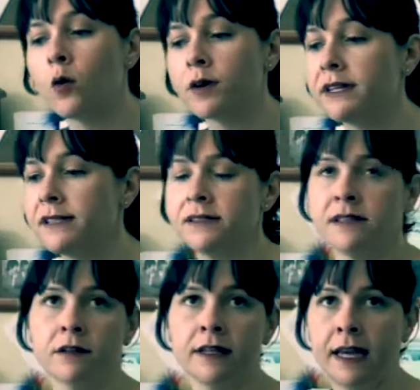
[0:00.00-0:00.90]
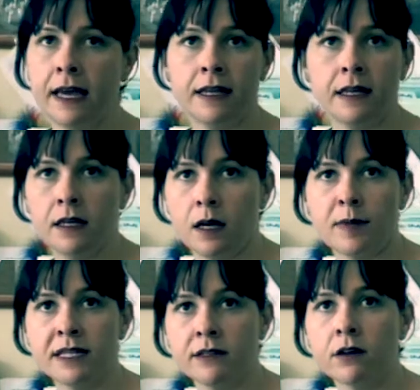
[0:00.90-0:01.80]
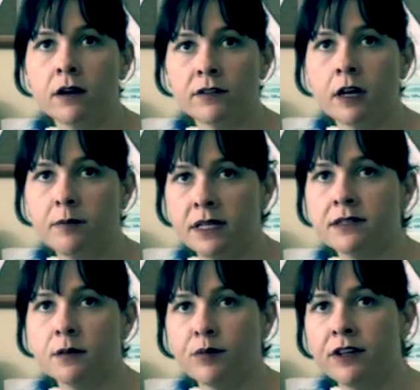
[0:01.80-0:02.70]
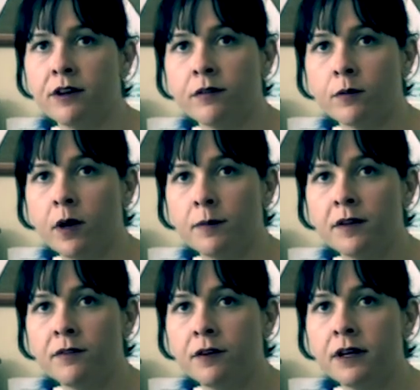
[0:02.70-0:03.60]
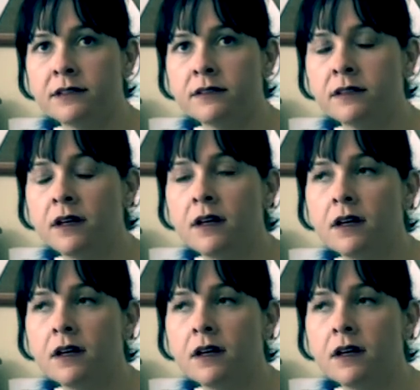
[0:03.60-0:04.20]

or necessarily any amazing contact, because they're pretty overwhelming for us.